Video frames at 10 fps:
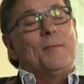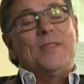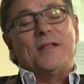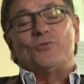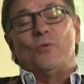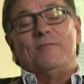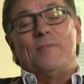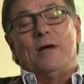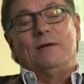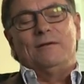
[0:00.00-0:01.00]
I mean, that's one of
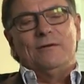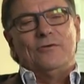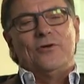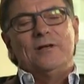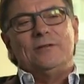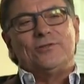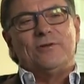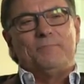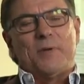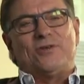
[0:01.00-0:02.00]
my real
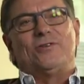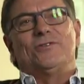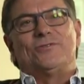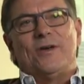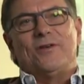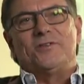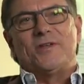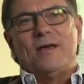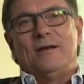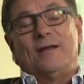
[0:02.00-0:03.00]
sort of passions to
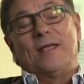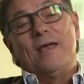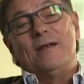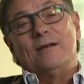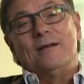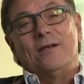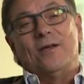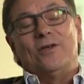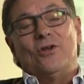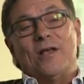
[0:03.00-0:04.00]
understand. And again,
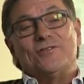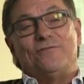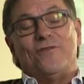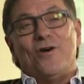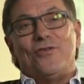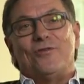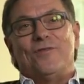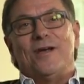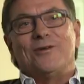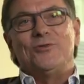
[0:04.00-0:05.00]
as a father of
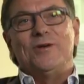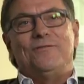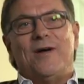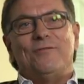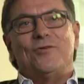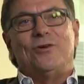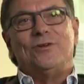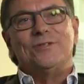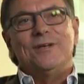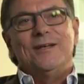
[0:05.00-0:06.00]
a young
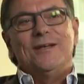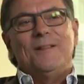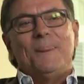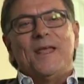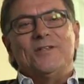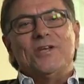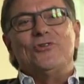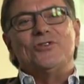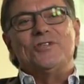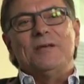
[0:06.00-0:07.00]
25-year-old, it's
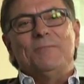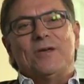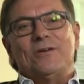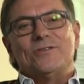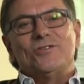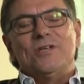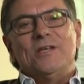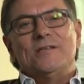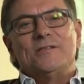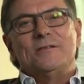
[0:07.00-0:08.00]
interesting because
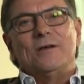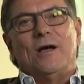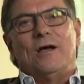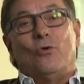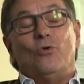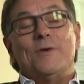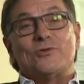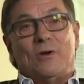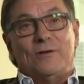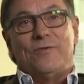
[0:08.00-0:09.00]
she's
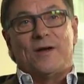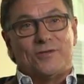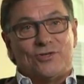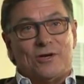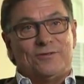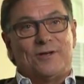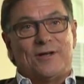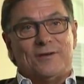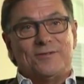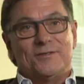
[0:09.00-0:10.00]
almost qualified as a chartered
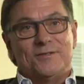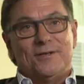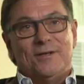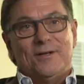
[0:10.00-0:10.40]
accountant.